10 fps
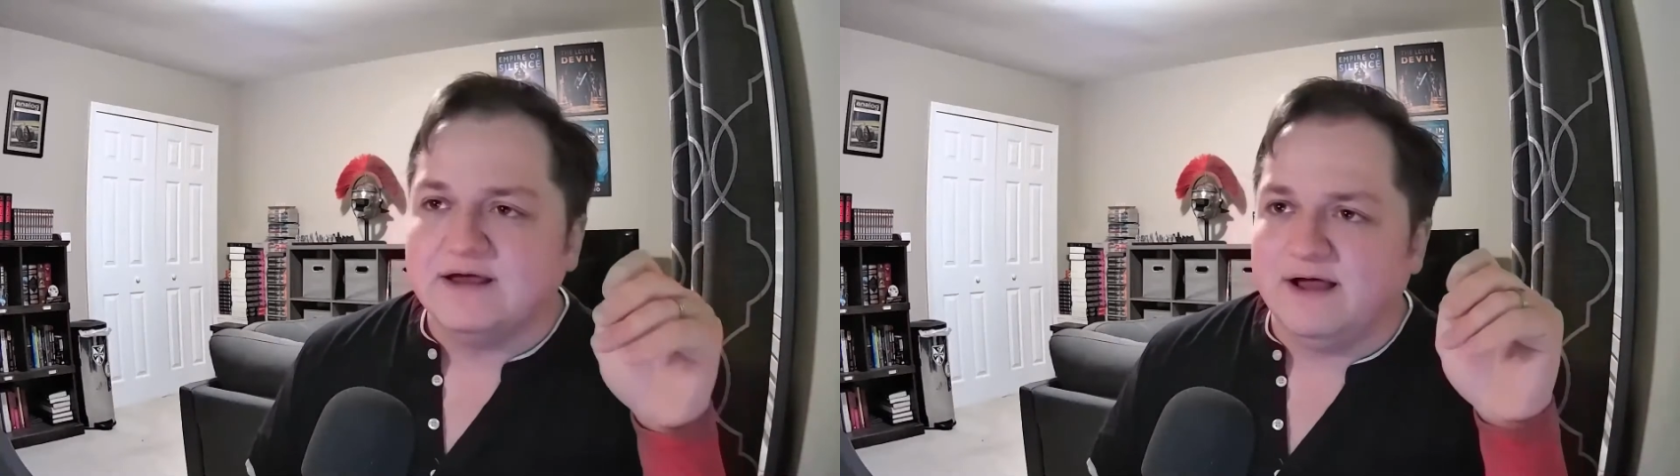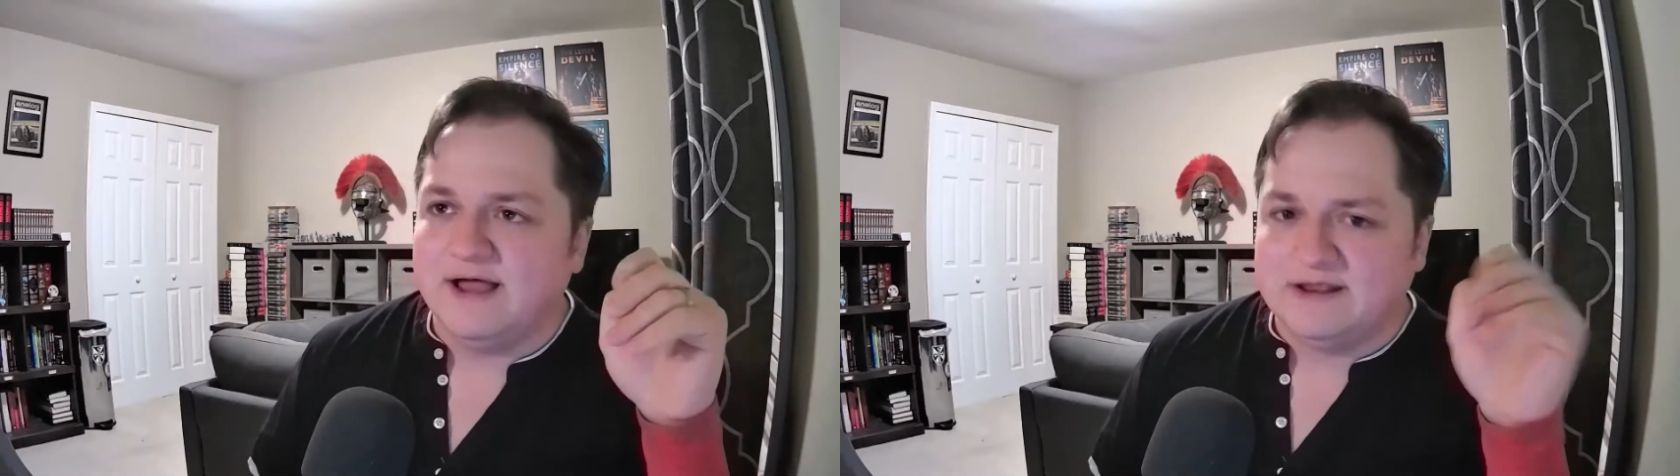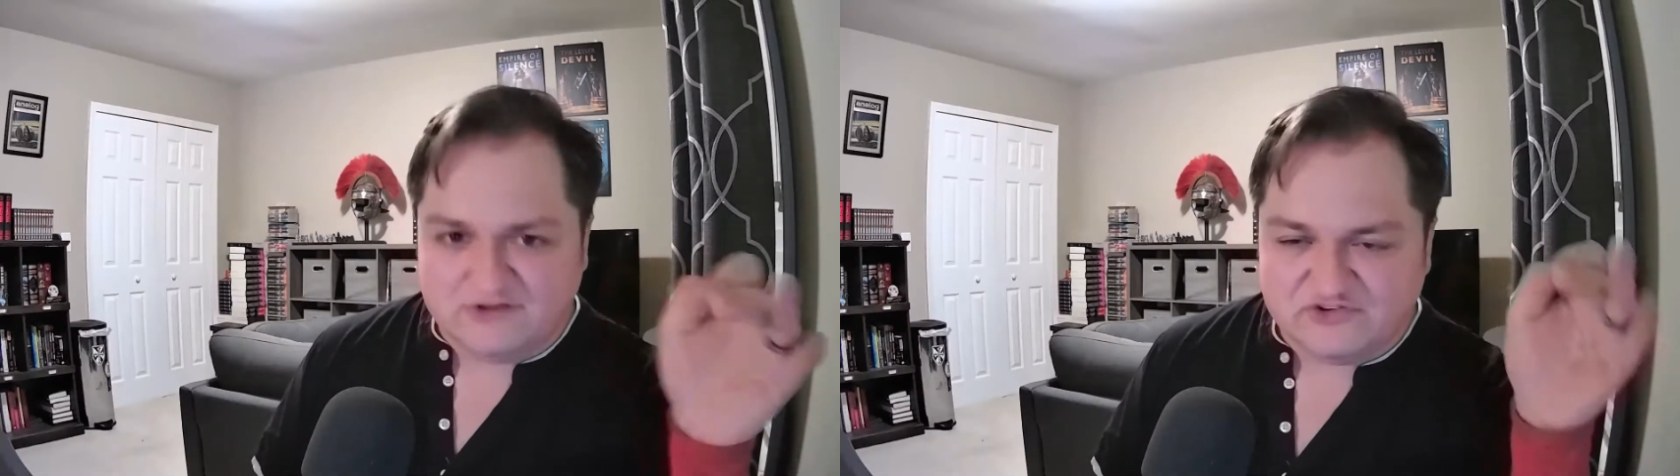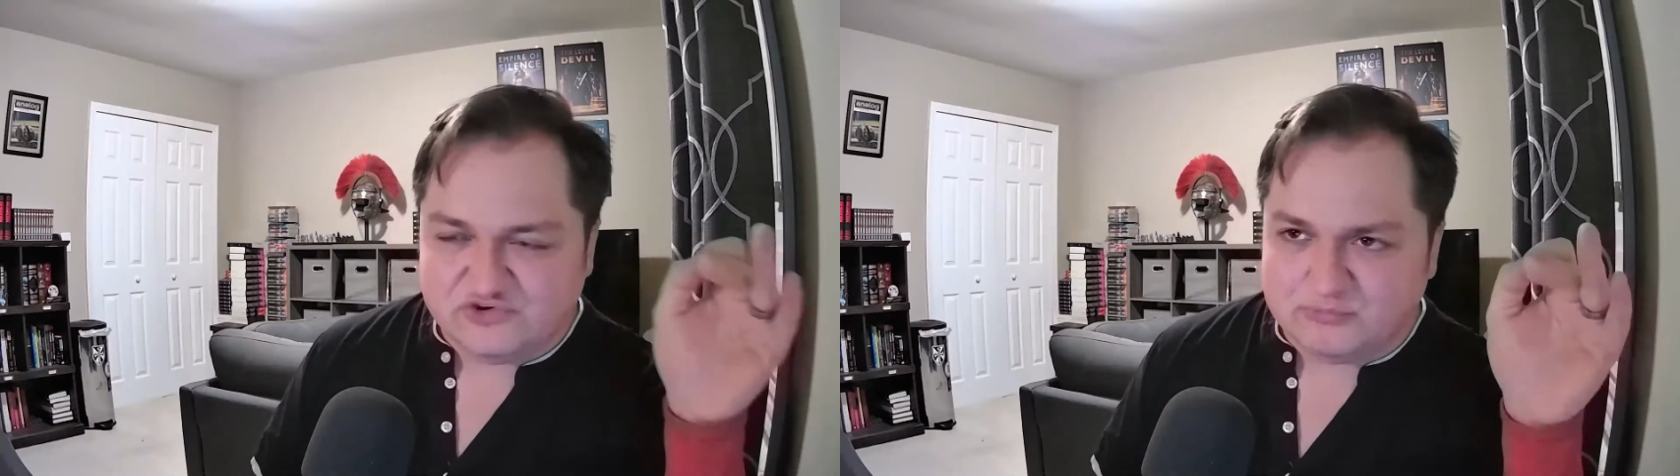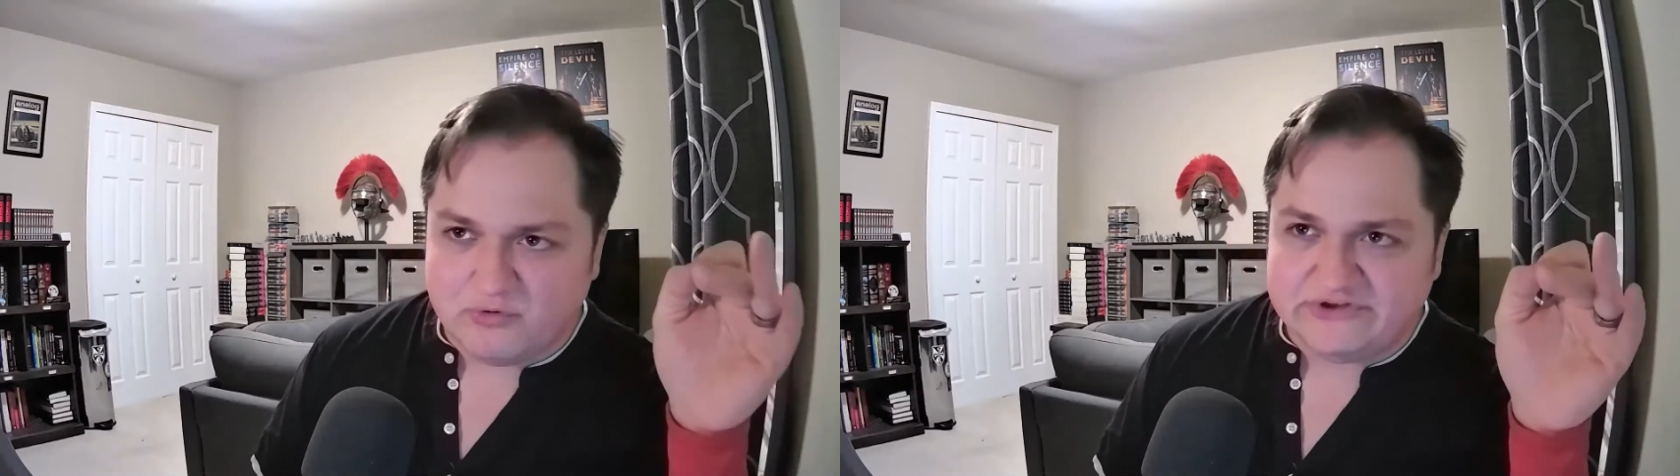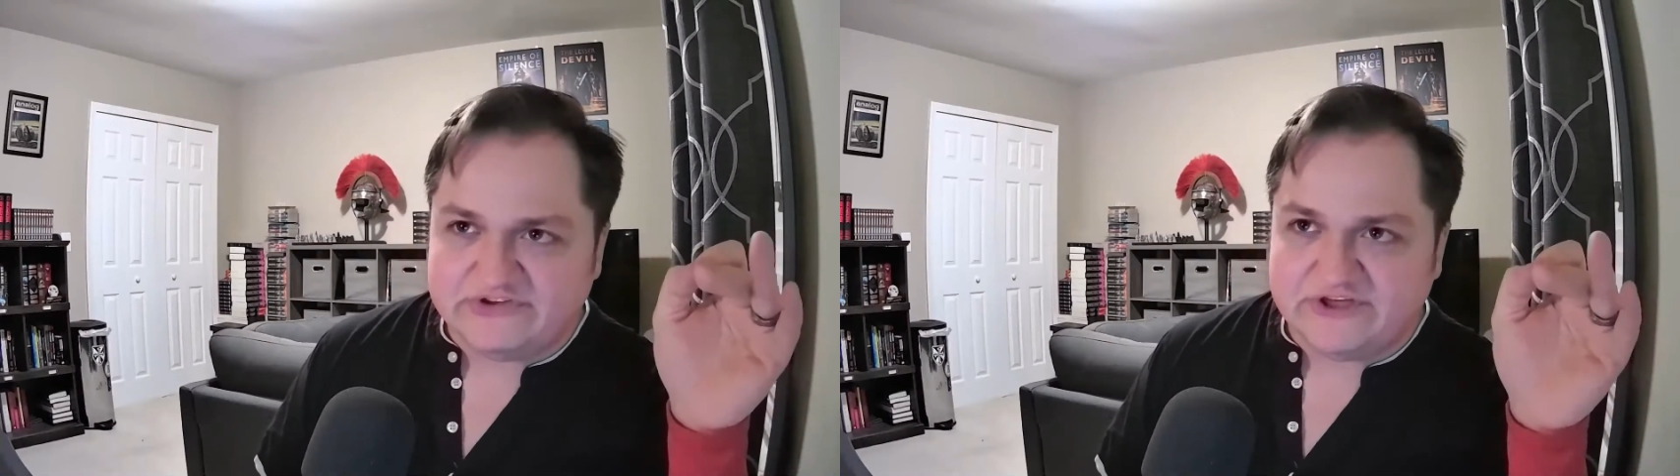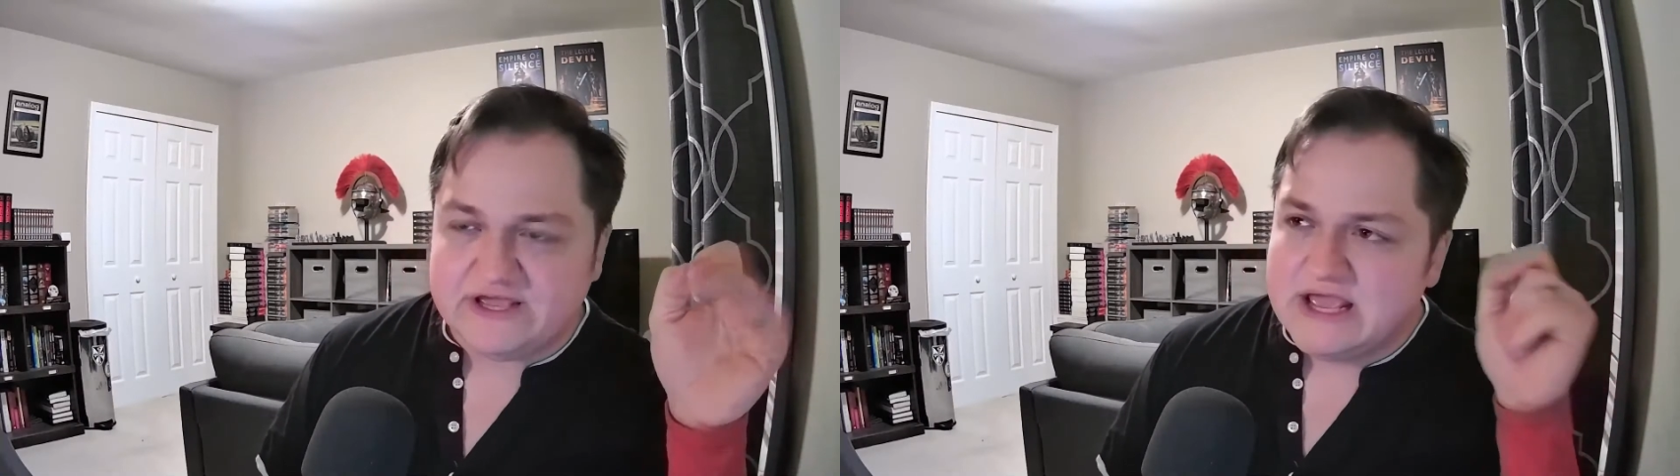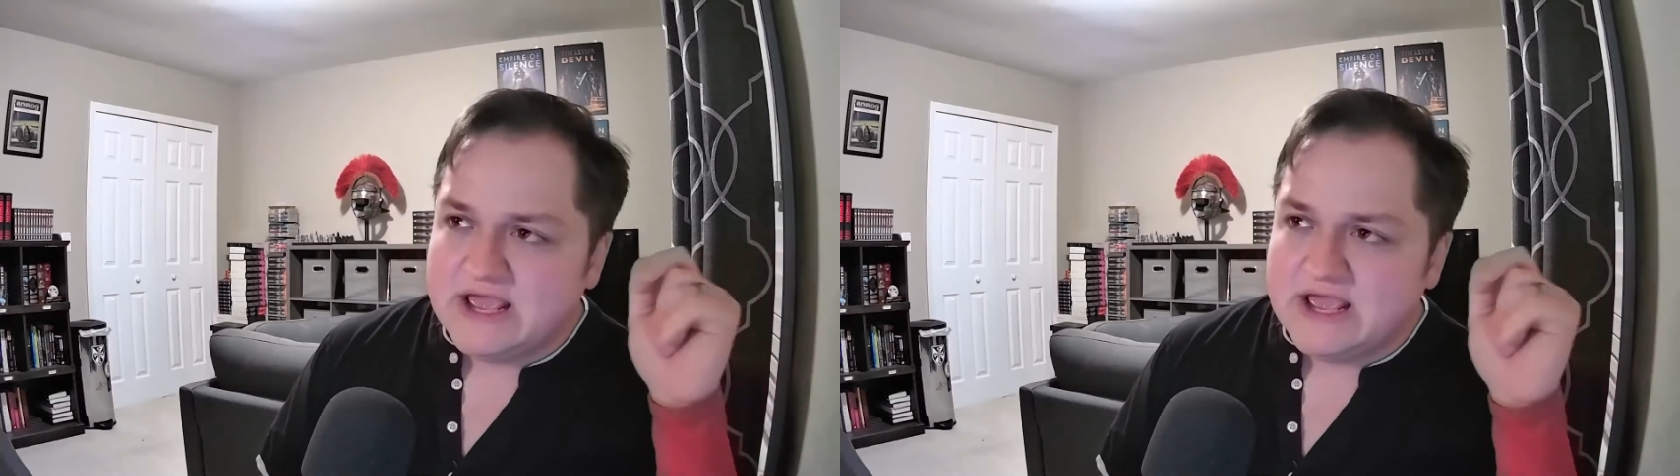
and disappointing.